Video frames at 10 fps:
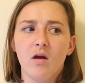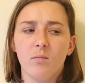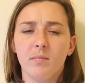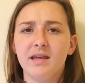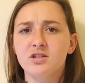
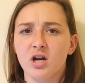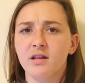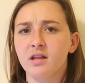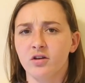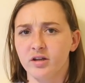me and
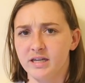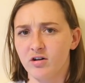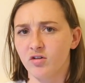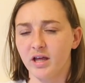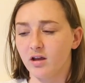Jonathan cook
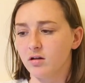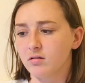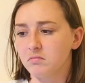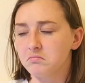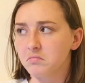dinner, like,
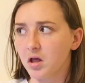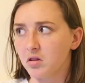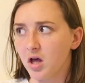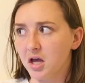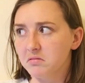a
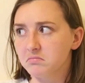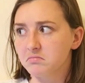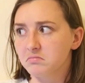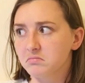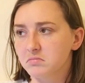lot.
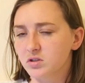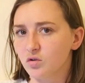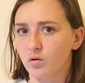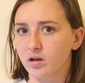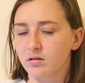
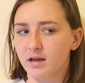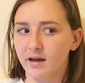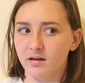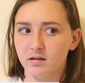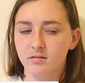Sort of,
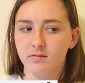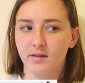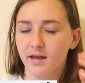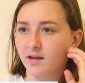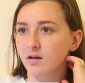kind of.
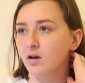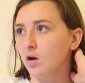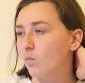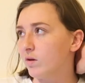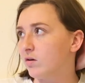Like,
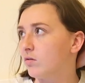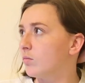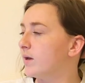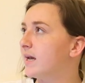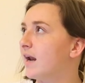we
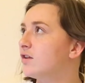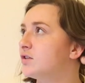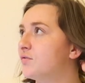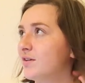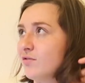kind of
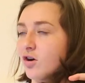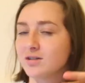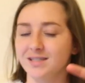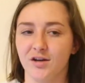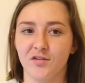just fend for
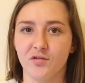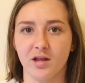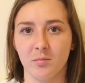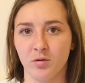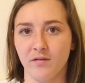ourselves for,
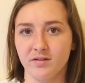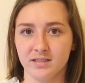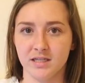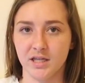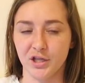like,
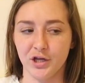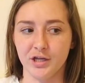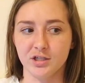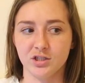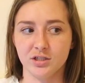breakfast and
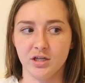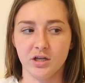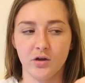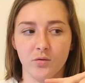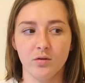lunch, you
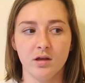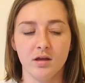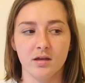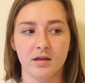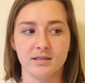know?
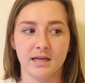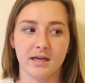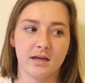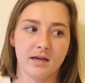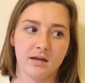Because,
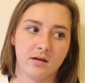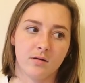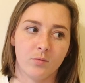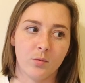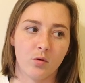like,
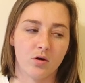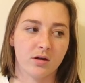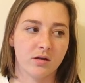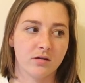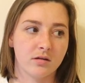we
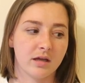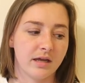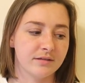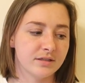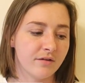work
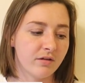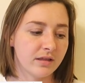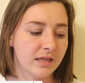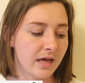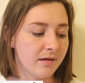and stuff
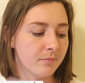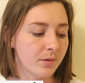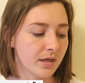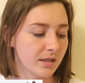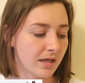like that.
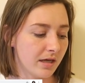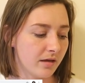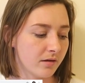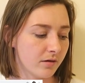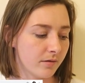But,
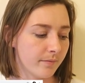like,